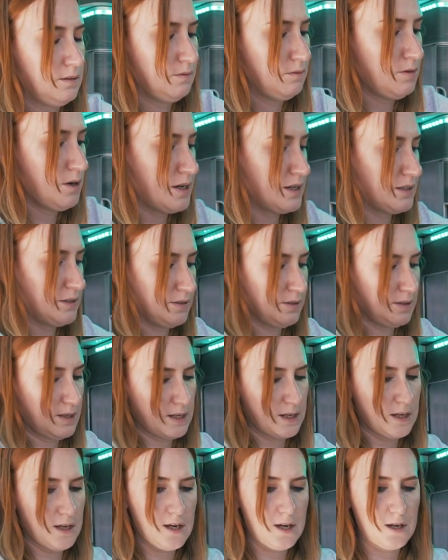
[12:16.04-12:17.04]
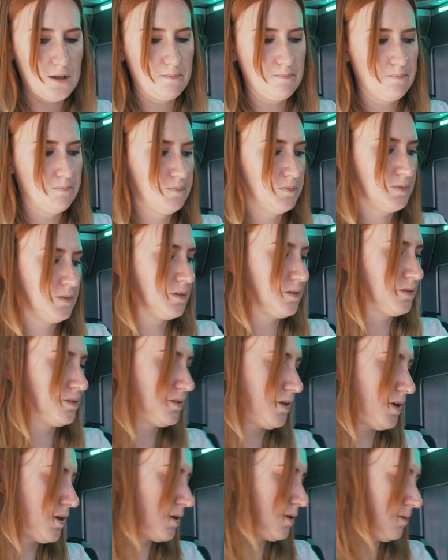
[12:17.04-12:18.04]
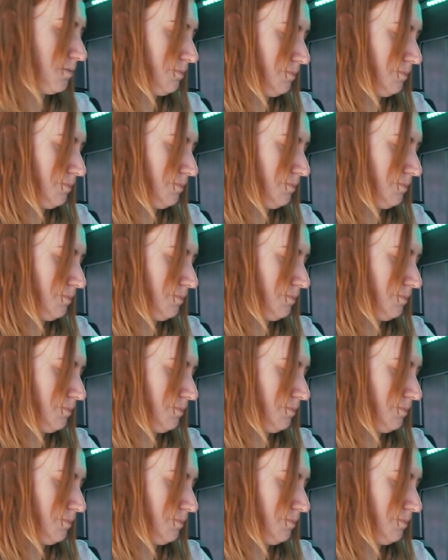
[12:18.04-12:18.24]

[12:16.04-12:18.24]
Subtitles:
Right, there you go. So